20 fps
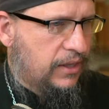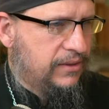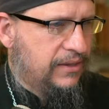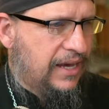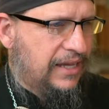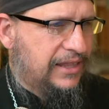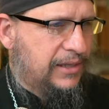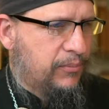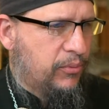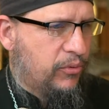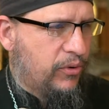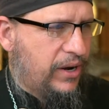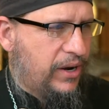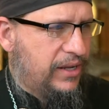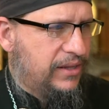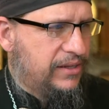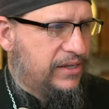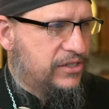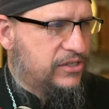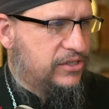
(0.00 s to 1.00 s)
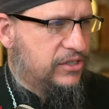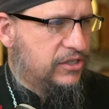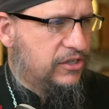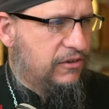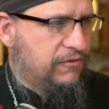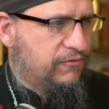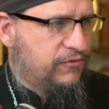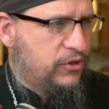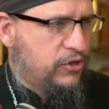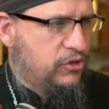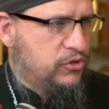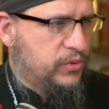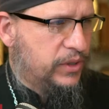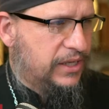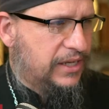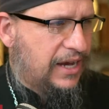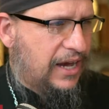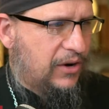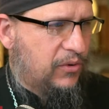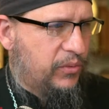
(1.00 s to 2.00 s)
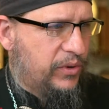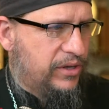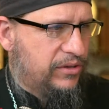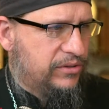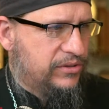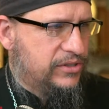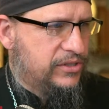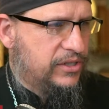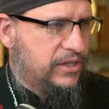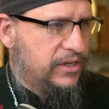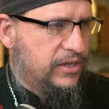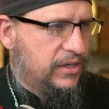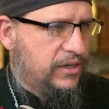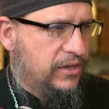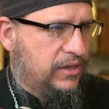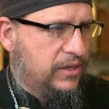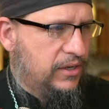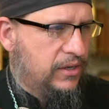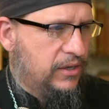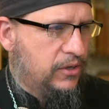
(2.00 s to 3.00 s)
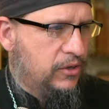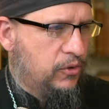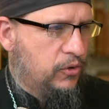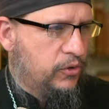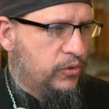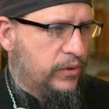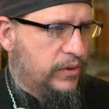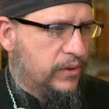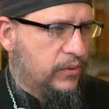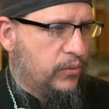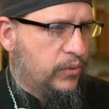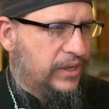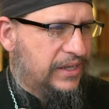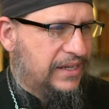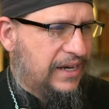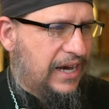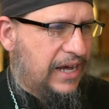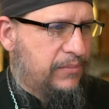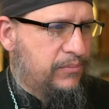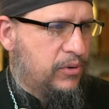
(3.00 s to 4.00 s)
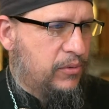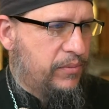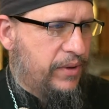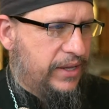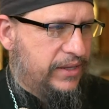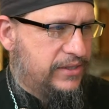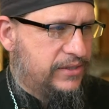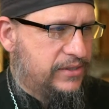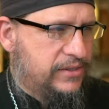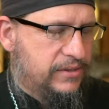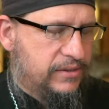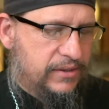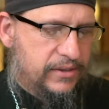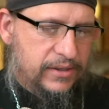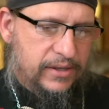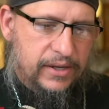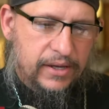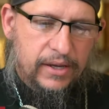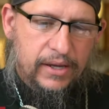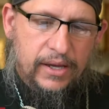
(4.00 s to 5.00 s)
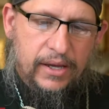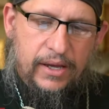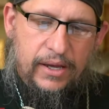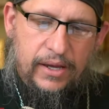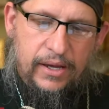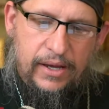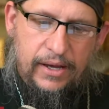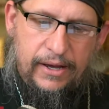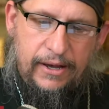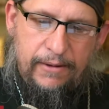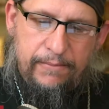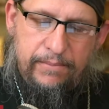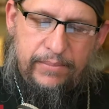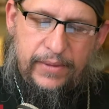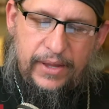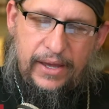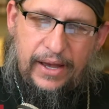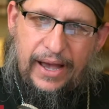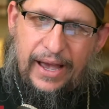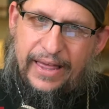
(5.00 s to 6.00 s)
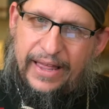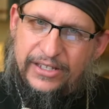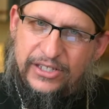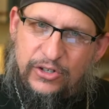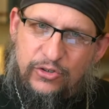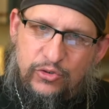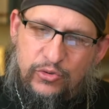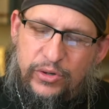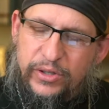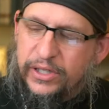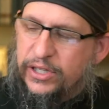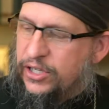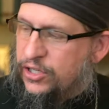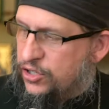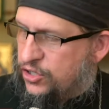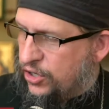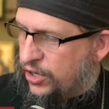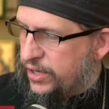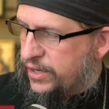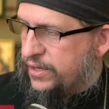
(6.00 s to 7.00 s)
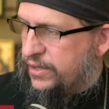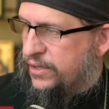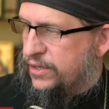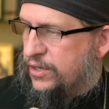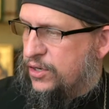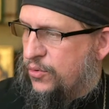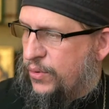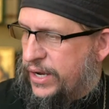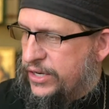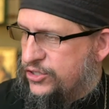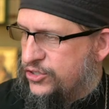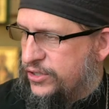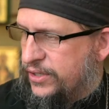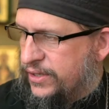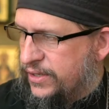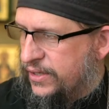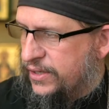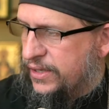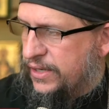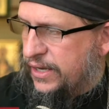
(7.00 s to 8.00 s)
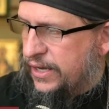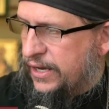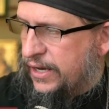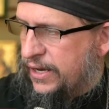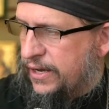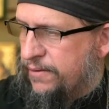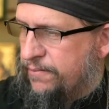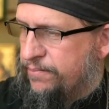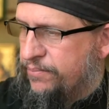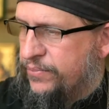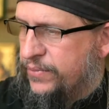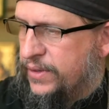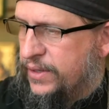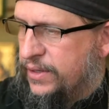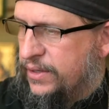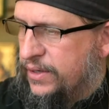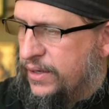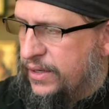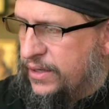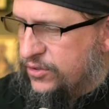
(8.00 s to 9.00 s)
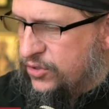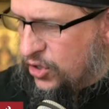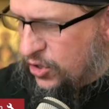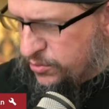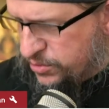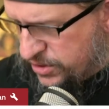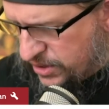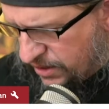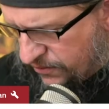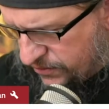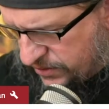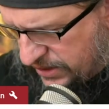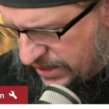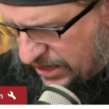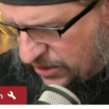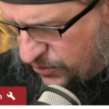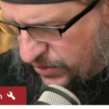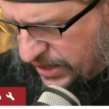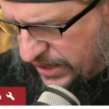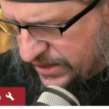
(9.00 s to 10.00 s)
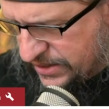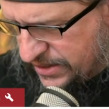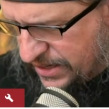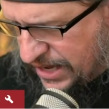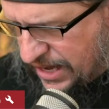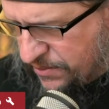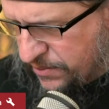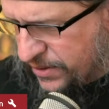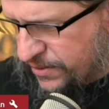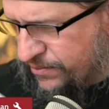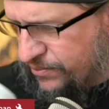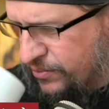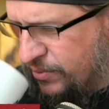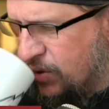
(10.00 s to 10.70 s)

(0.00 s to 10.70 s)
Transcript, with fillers: that the perennialists confuse what God wills with what God permits? Um, I, that's a really good question um, in terms of can we examine